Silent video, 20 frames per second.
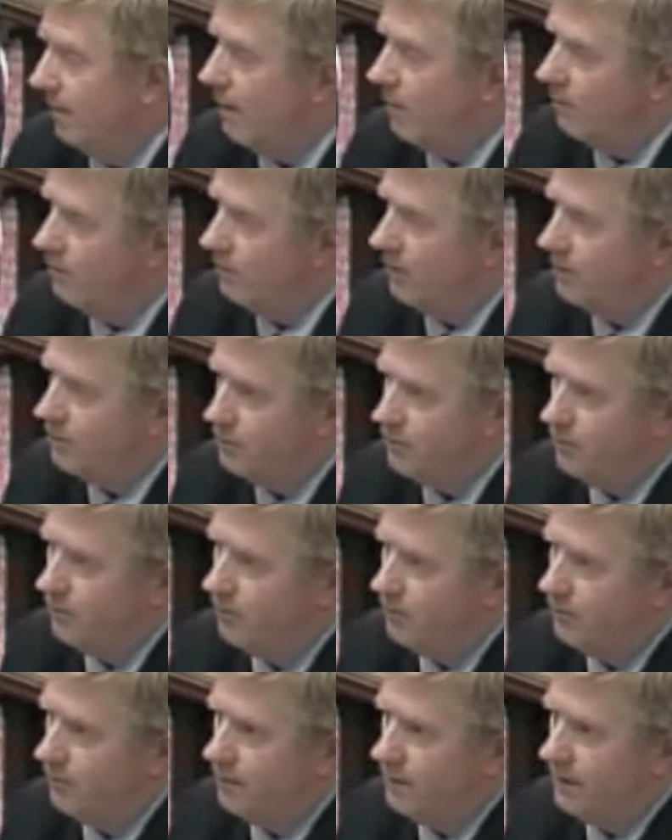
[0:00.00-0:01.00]
That was on June
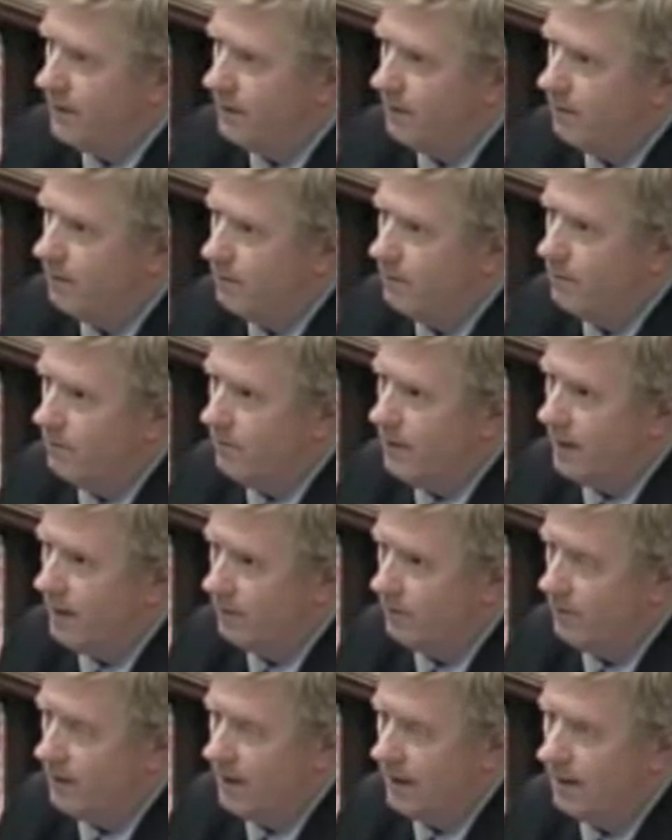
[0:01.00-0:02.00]
13th,
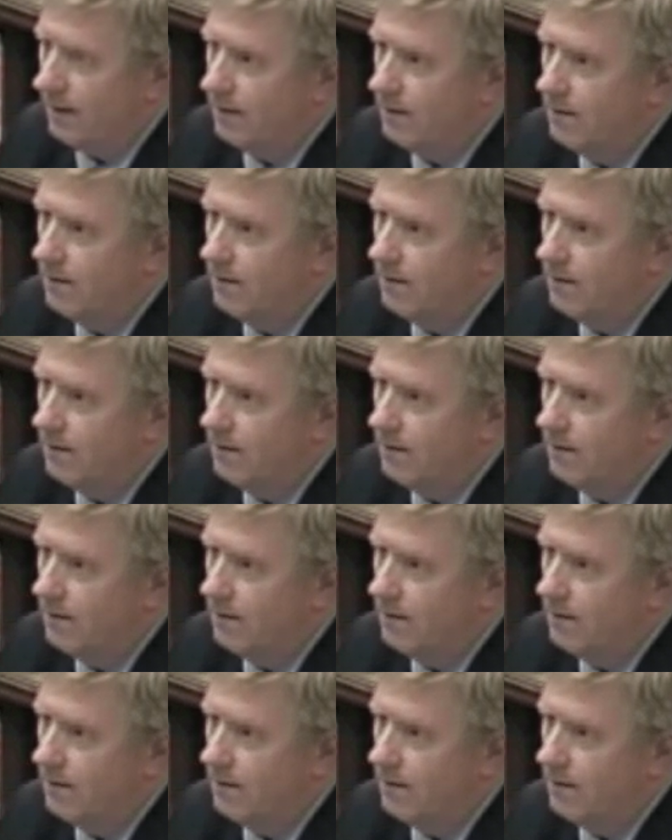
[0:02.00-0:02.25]
2008.